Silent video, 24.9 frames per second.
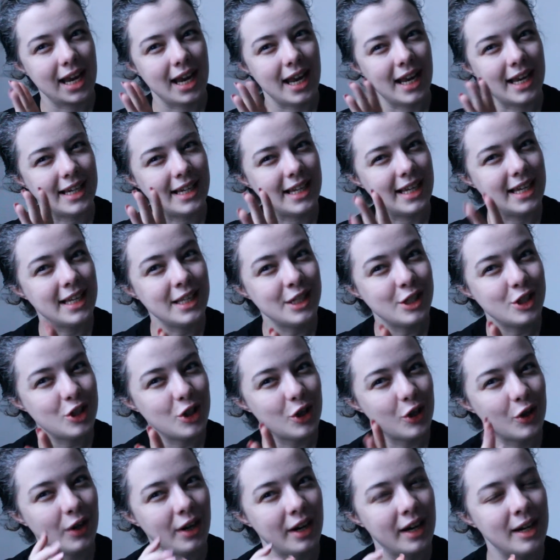and
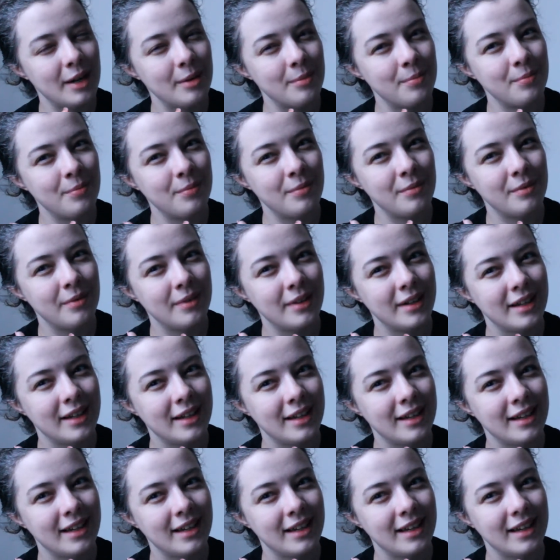Instagram,
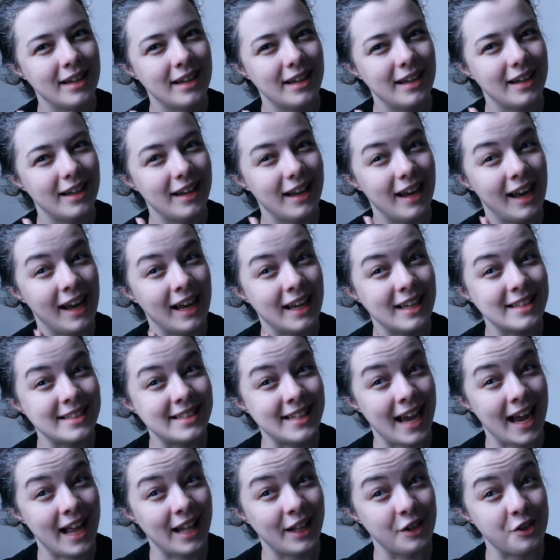and
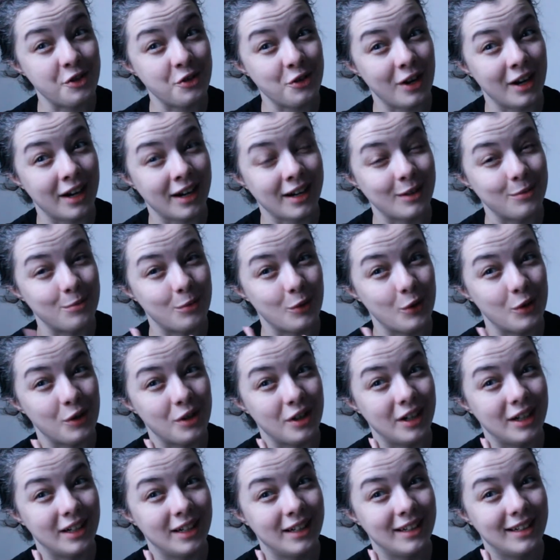Talon
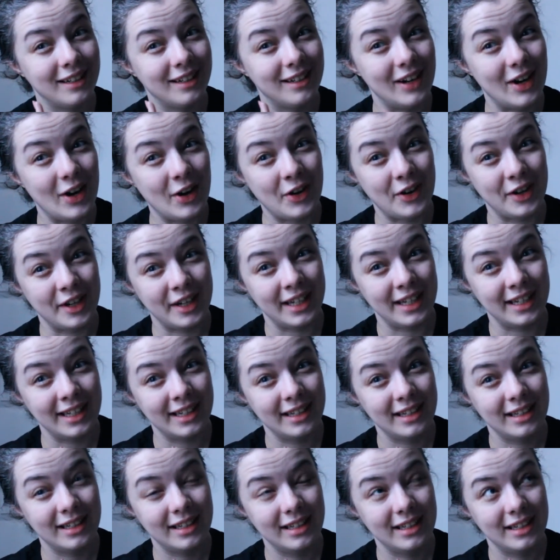Drackmore on
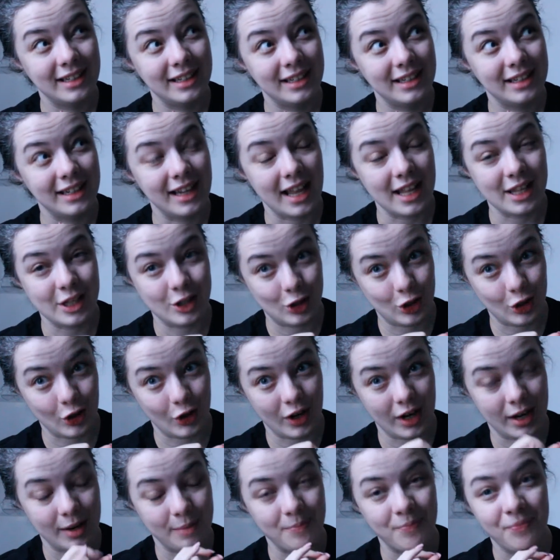
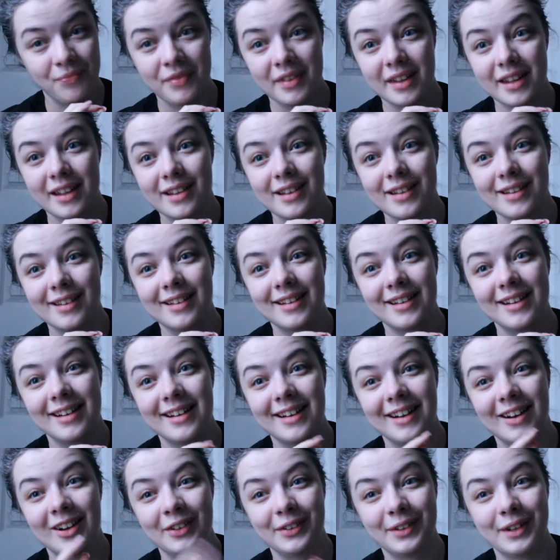Instagram.
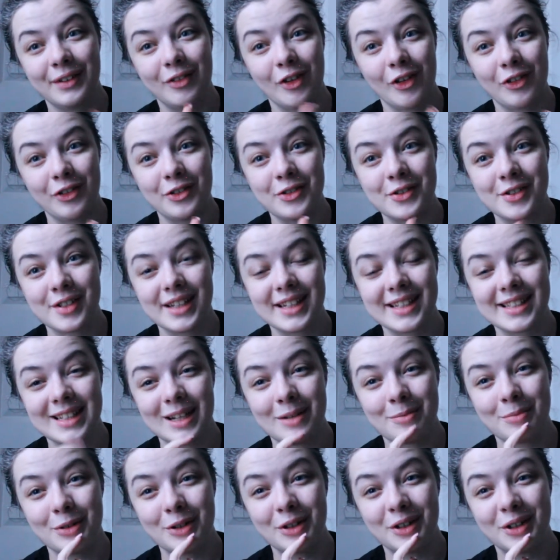I'll leave all those links
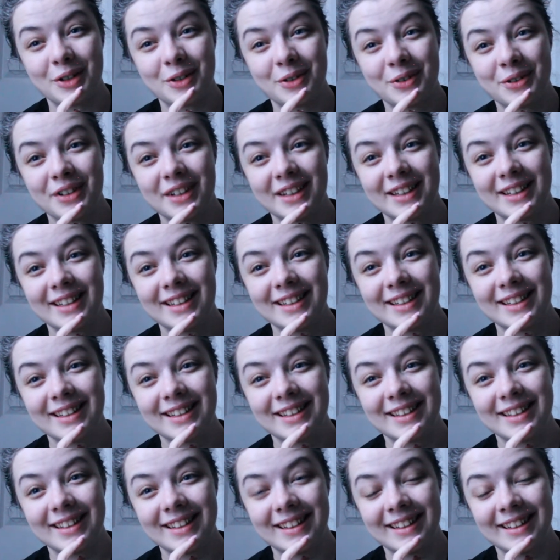down below.
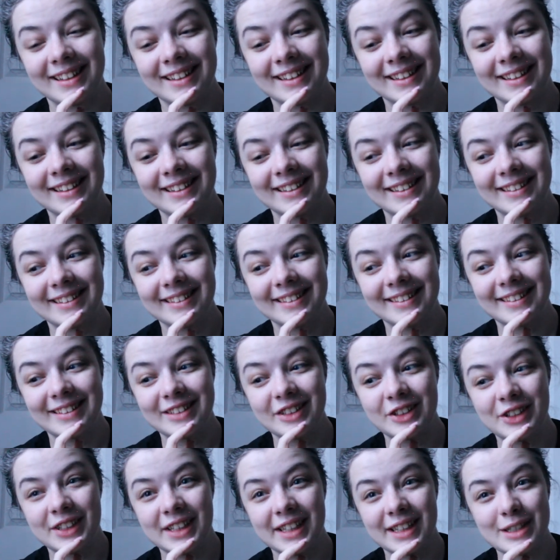
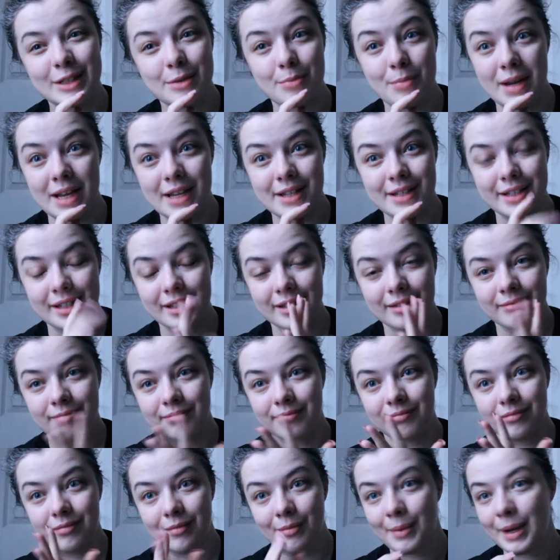She does amazing
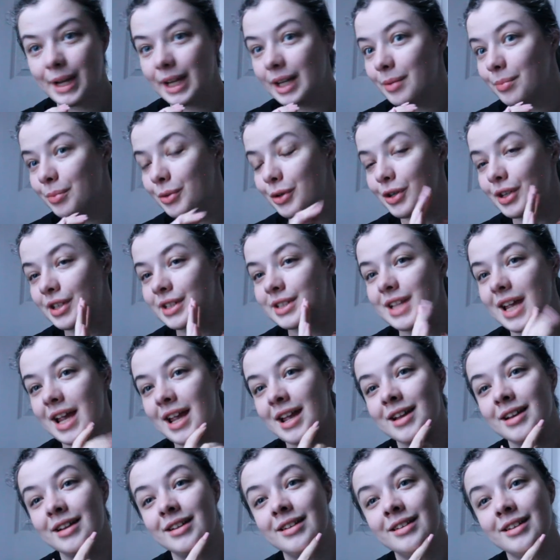makeup looks
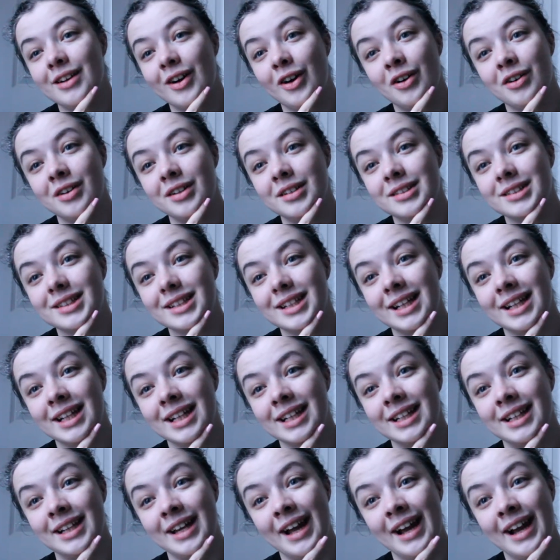and art,
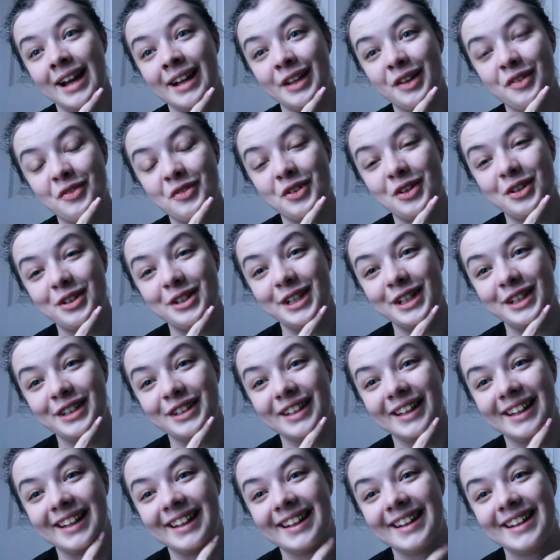and I love her
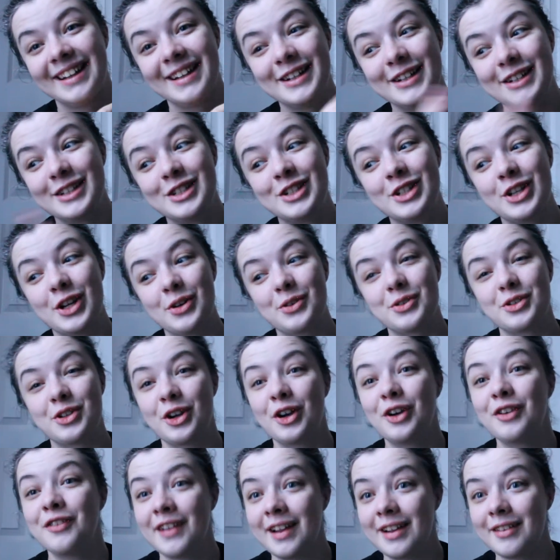dearly. Chose
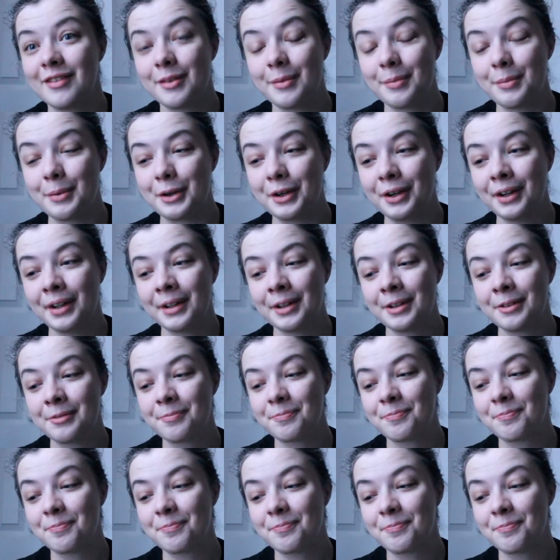her favorite book,